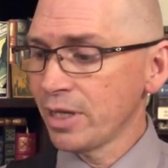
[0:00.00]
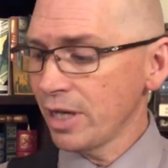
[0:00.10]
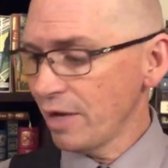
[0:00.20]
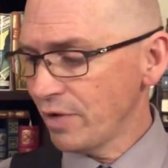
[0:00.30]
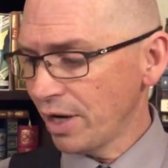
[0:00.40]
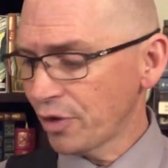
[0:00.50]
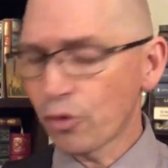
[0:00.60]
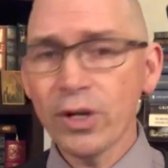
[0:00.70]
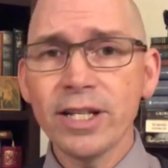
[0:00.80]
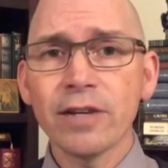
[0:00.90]
I've got
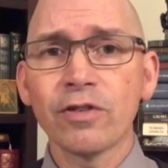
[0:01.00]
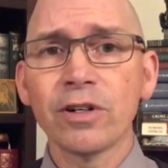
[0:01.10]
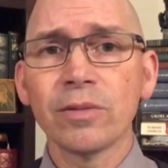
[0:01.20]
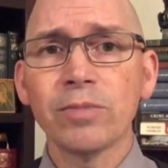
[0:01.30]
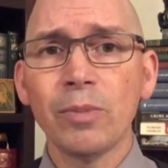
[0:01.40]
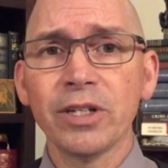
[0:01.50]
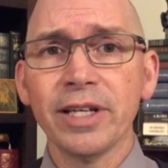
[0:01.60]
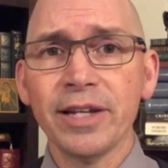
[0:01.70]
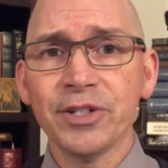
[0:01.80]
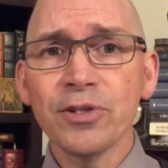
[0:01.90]
three different
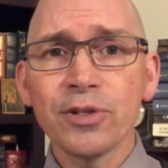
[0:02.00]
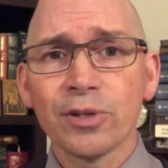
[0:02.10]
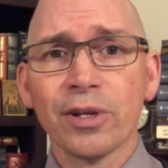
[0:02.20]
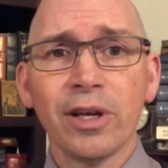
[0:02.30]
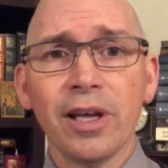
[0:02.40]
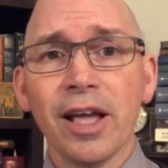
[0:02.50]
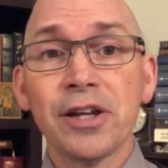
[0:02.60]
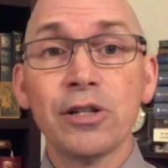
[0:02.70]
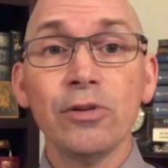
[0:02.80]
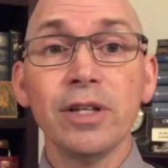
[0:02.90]
publications,
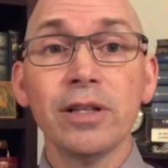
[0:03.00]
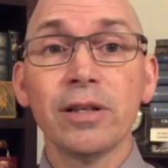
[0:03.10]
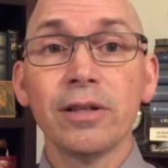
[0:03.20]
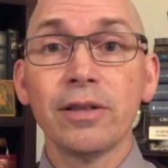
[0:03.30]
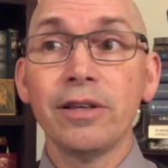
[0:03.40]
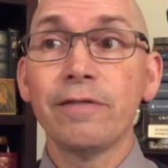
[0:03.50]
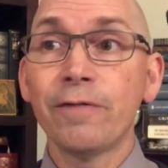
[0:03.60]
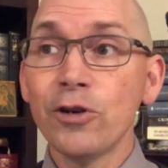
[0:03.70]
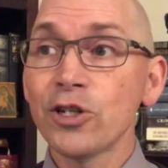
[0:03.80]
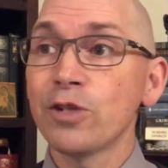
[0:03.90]
including the
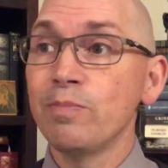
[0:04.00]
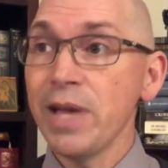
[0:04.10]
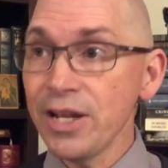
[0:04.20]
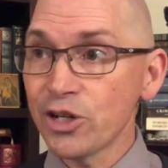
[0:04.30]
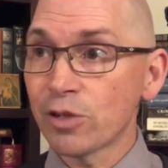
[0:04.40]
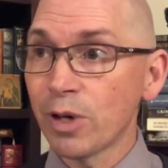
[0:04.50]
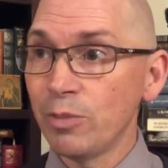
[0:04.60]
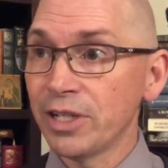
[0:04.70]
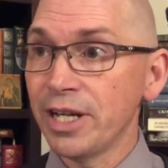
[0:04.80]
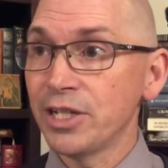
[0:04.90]
first major
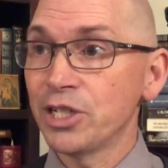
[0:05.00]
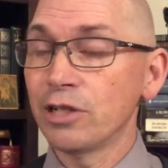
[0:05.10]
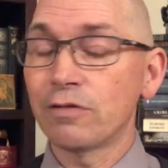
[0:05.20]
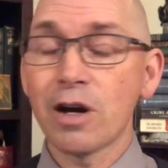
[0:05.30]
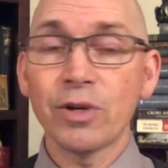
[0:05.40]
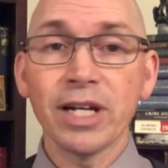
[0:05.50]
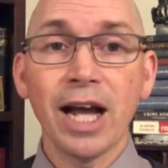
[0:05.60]
publication of Robert E.